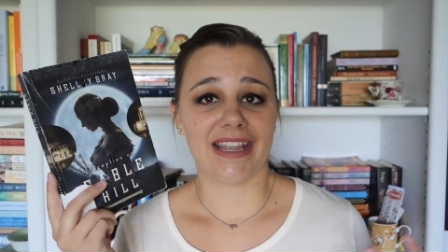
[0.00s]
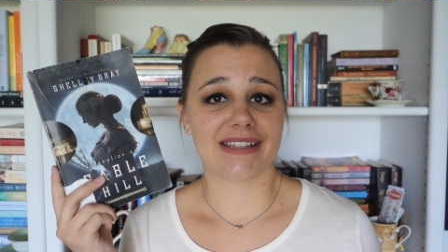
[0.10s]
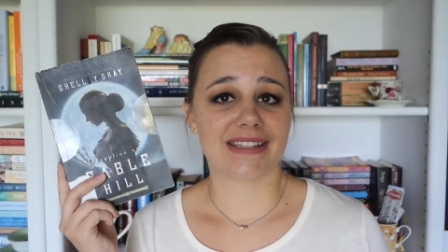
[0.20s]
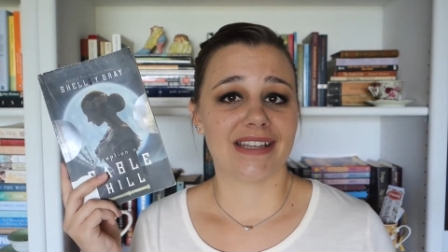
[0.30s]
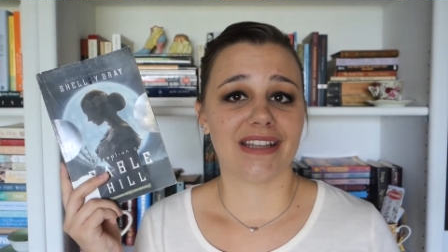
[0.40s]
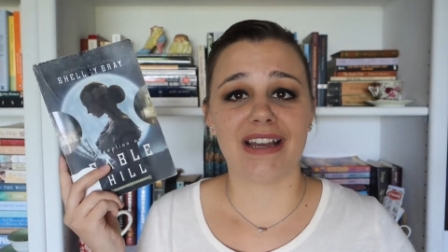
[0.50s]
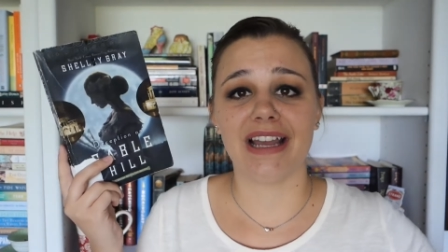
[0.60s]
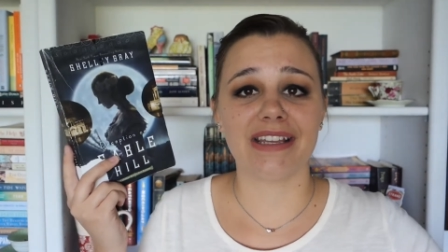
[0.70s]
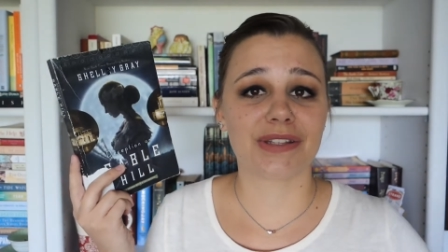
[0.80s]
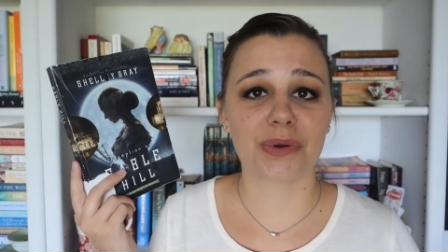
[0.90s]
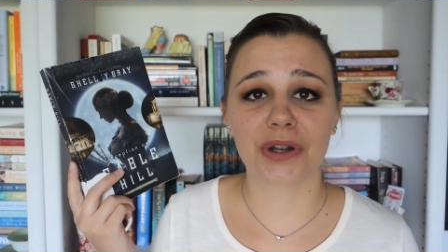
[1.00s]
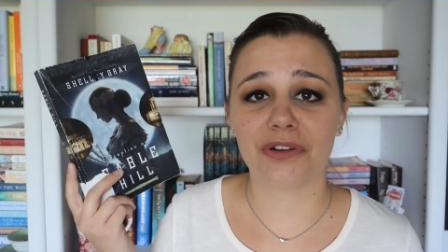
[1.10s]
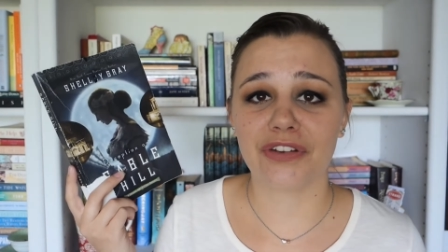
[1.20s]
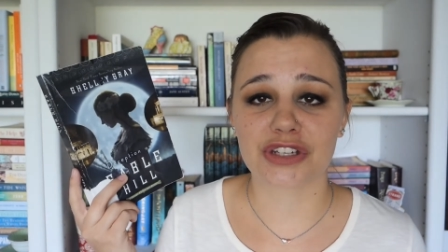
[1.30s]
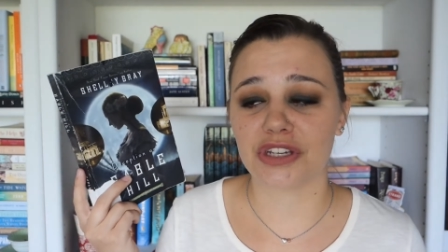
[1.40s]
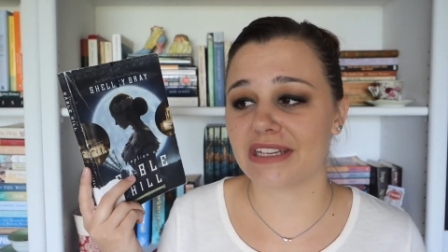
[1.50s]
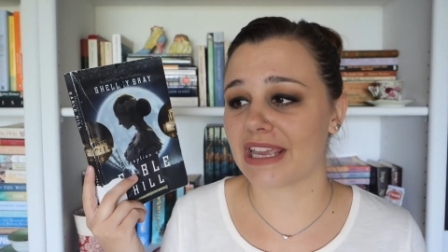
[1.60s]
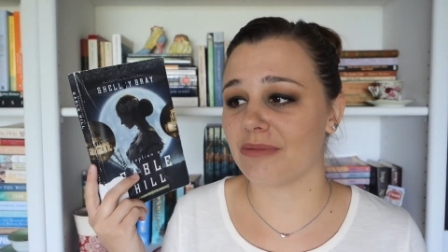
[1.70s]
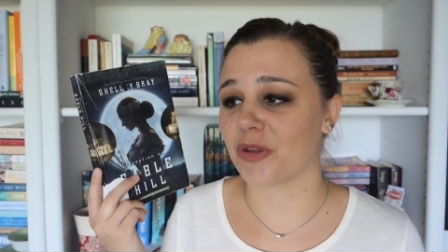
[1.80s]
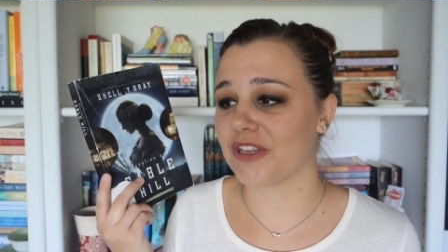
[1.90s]
It's a historical fiction
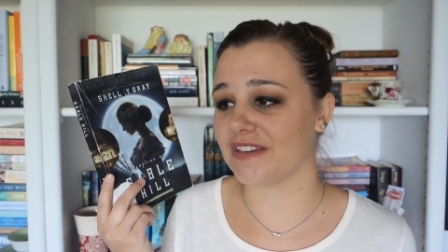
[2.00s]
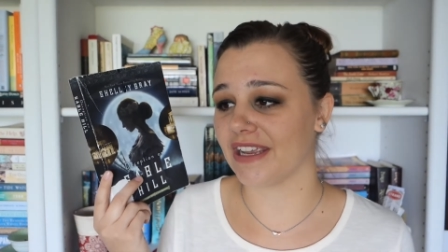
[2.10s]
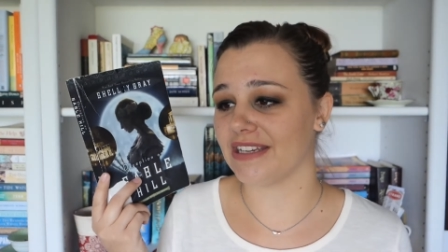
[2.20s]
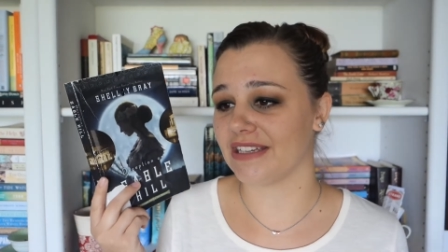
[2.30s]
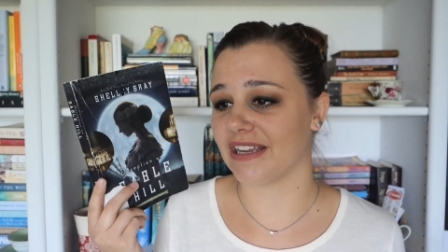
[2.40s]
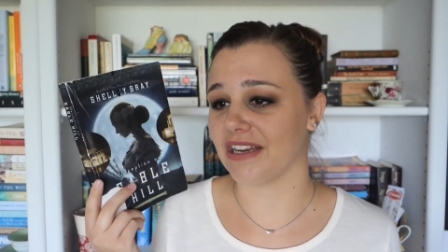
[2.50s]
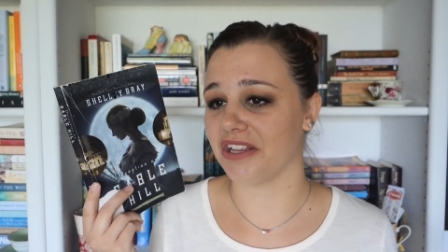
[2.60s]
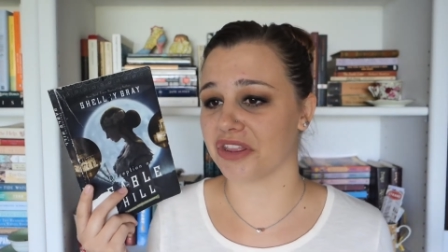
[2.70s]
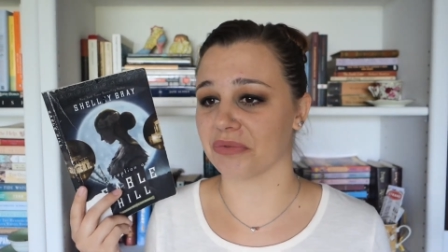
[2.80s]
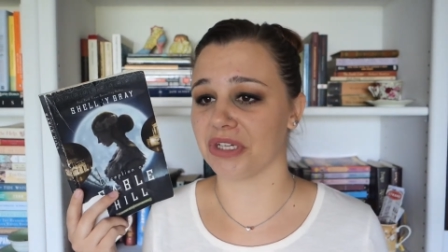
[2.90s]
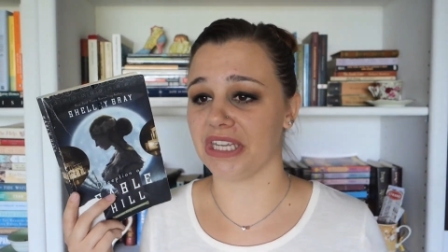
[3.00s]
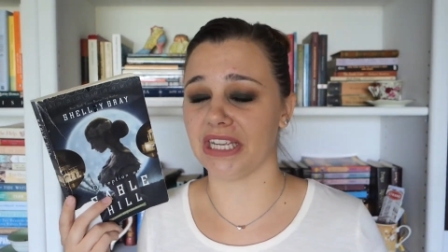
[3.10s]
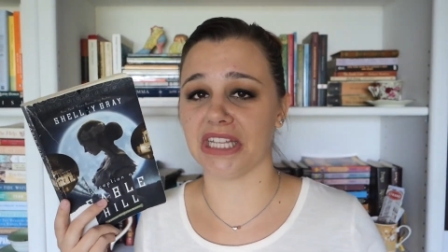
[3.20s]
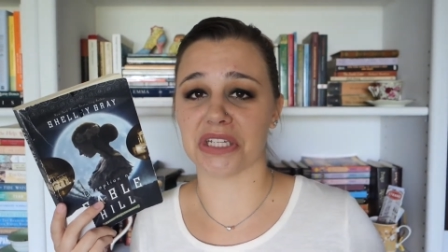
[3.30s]
taking place in 1893.